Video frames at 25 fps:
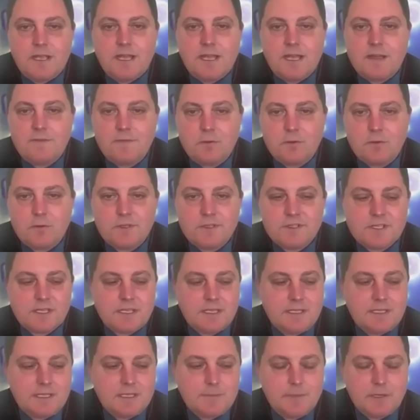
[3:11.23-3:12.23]
Everyone has
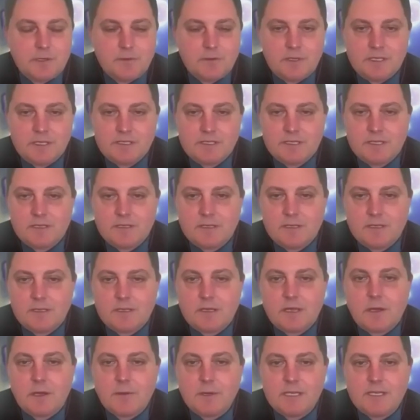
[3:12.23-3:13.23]
seen these buildings
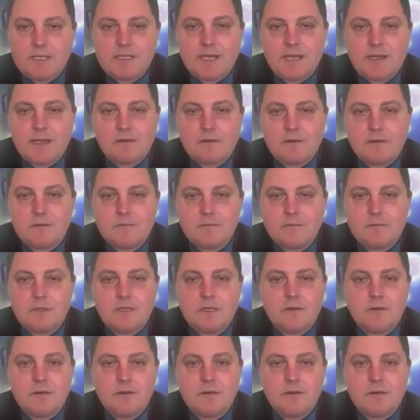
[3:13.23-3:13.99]
going down,